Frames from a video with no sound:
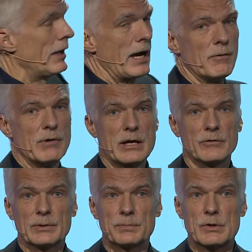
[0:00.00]
one
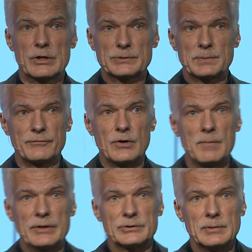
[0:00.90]
of the poorest
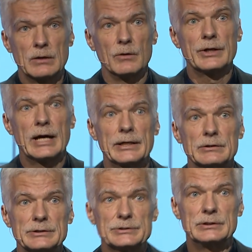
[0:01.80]
performers among older
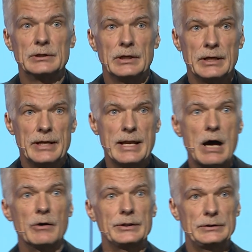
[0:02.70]
adults,
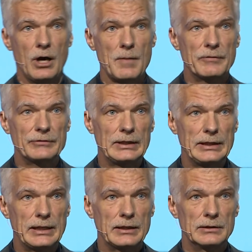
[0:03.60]
now at the top of the
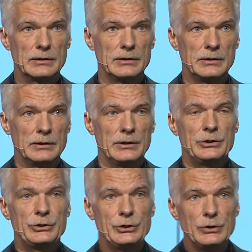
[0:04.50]
league.
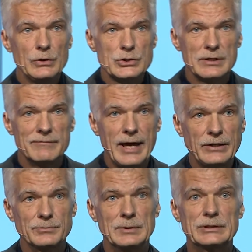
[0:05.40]
Huge
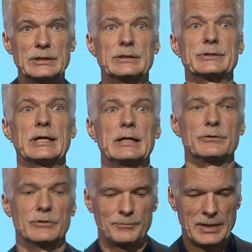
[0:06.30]
investments in the
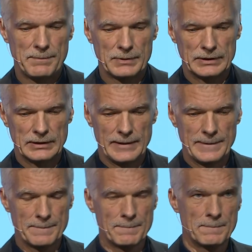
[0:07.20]
skills of people.
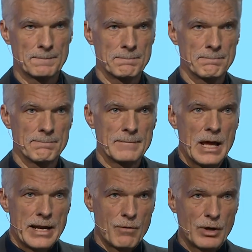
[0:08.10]

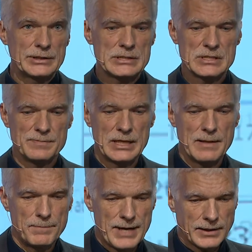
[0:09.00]
Now, what does this mean
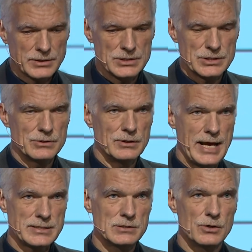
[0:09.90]
in practice?
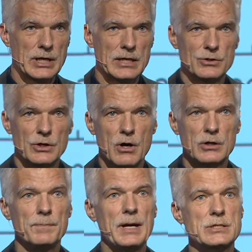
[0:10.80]
Let's look at an
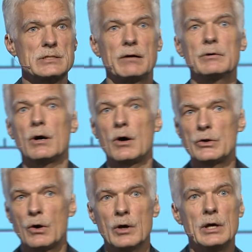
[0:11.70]
occupation that we all
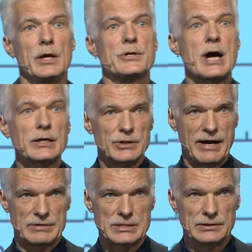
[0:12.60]
know, truck
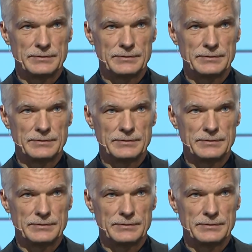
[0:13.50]
drivers.